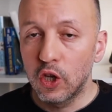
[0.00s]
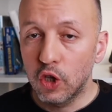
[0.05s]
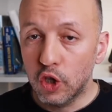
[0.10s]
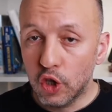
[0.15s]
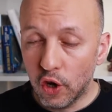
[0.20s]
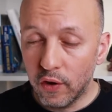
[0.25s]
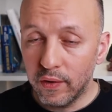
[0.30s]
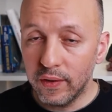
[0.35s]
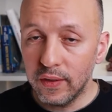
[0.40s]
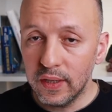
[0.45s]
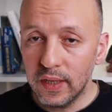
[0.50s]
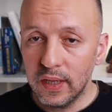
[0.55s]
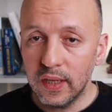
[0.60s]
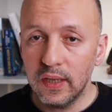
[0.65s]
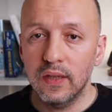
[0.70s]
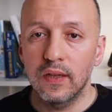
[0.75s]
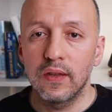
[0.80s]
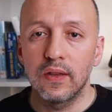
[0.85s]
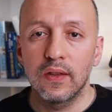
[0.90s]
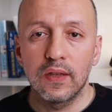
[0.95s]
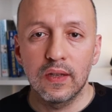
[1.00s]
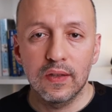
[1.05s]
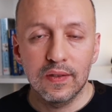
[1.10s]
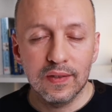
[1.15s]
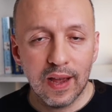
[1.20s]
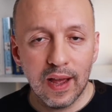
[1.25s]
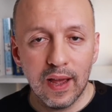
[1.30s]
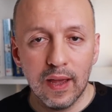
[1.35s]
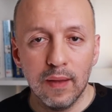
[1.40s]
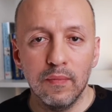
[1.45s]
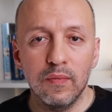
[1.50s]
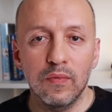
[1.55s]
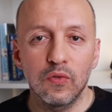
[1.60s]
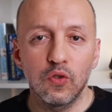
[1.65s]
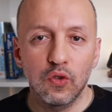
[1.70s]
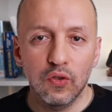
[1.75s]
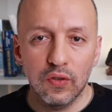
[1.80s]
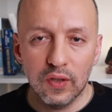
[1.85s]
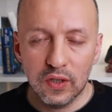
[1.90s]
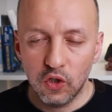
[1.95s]
Currently, the time
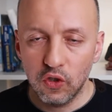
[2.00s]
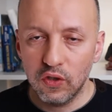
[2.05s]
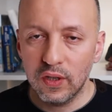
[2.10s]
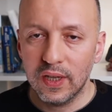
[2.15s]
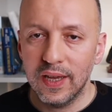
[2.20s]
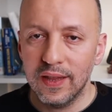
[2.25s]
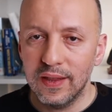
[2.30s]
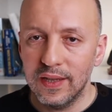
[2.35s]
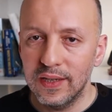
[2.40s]
to adjudicate